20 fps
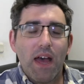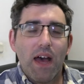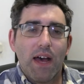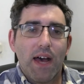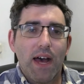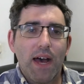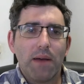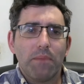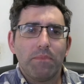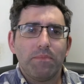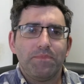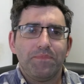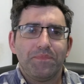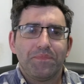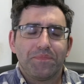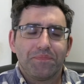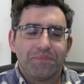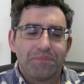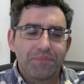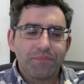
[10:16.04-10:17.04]

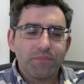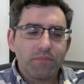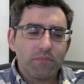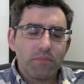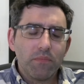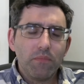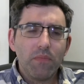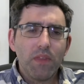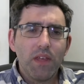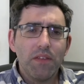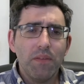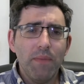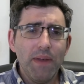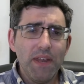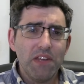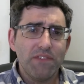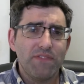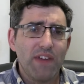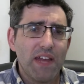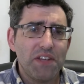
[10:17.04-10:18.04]
The
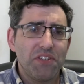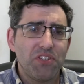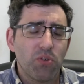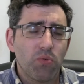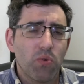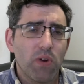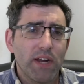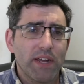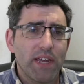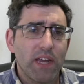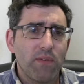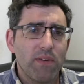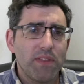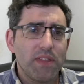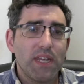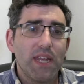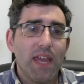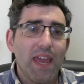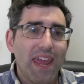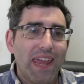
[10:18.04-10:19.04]
main advantage of working with
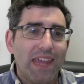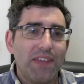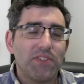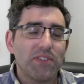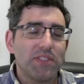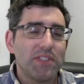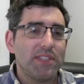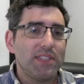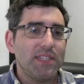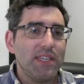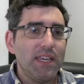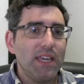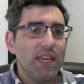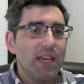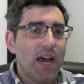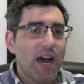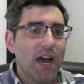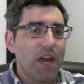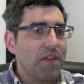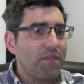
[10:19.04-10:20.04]
an agency
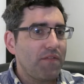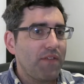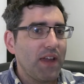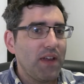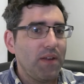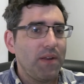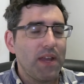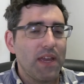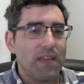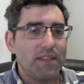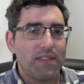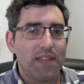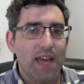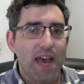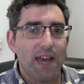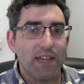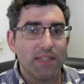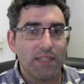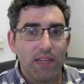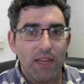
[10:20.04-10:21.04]
I found is
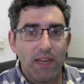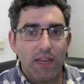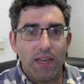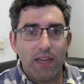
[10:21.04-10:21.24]
that